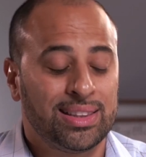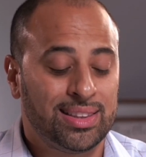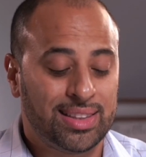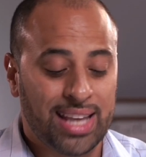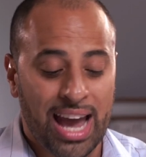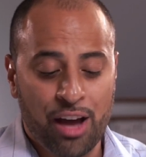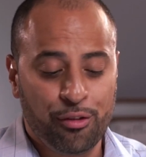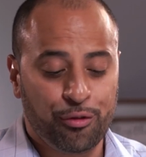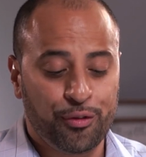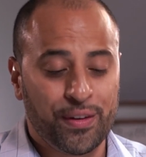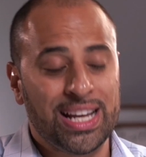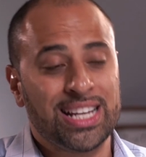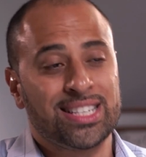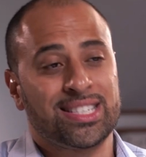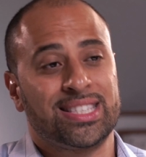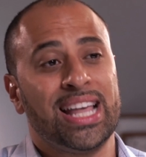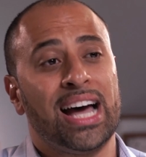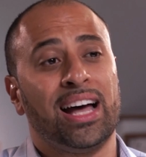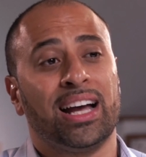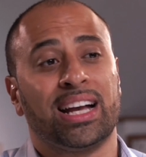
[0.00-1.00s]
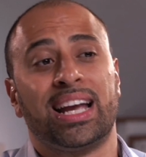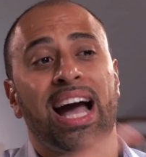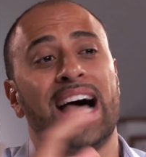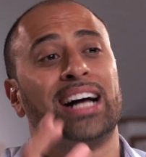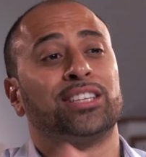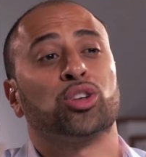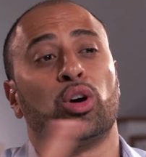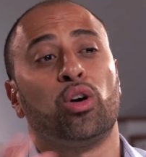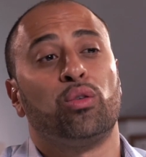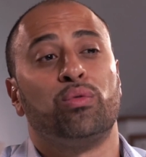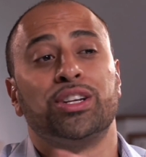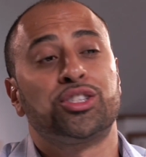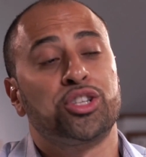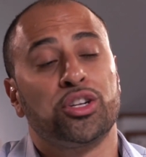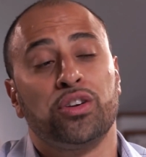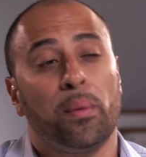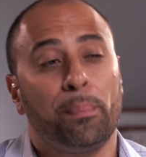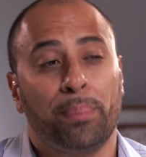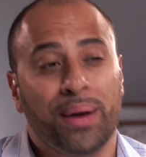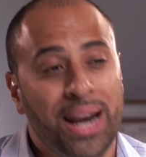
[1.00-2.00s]
Death is not God's
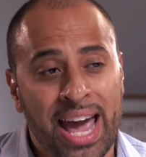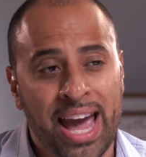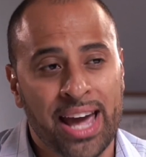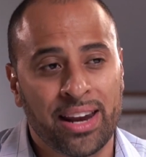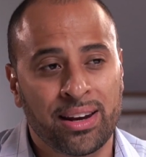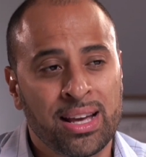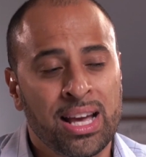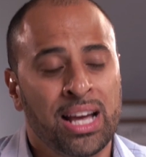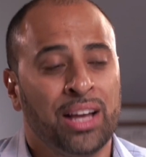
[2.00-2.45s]
original plan.